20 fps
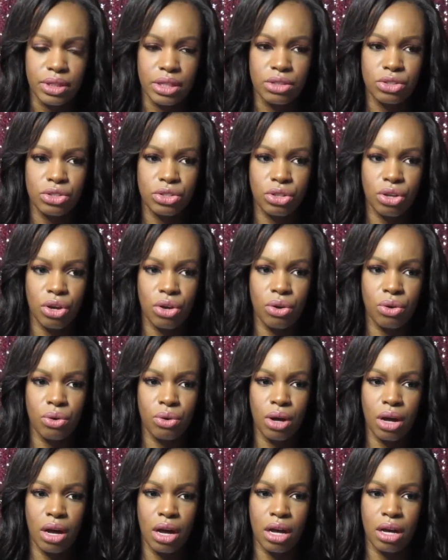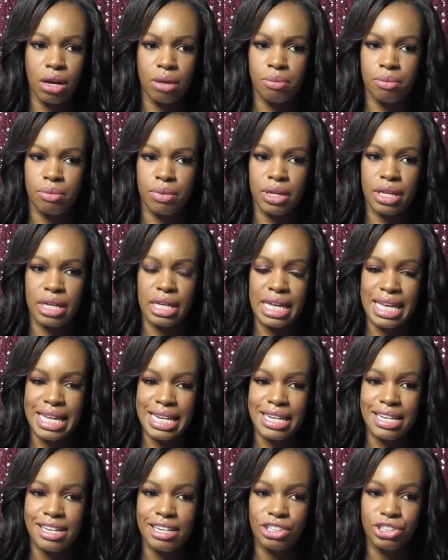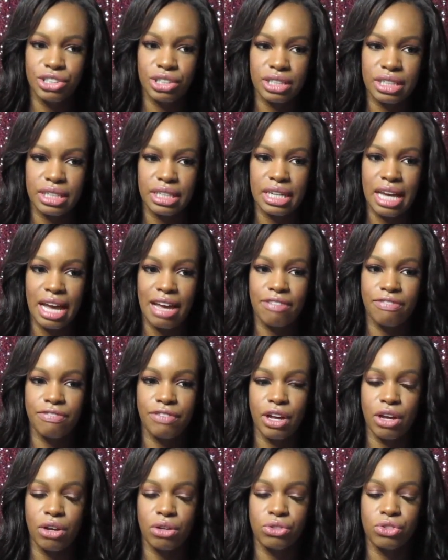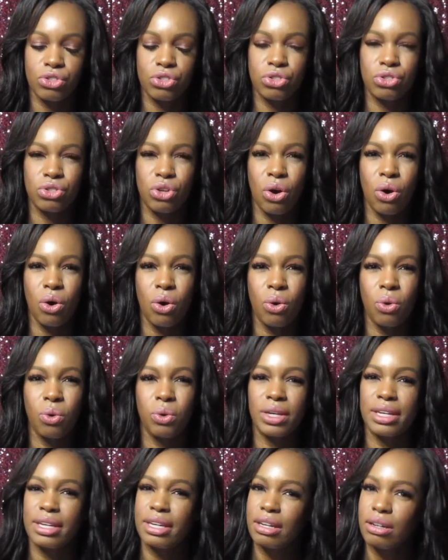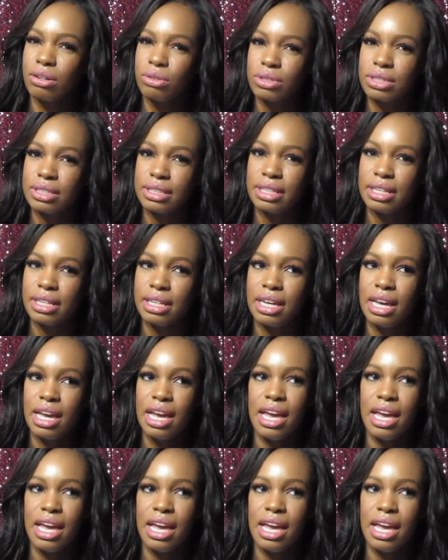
So initially, I felt so guilty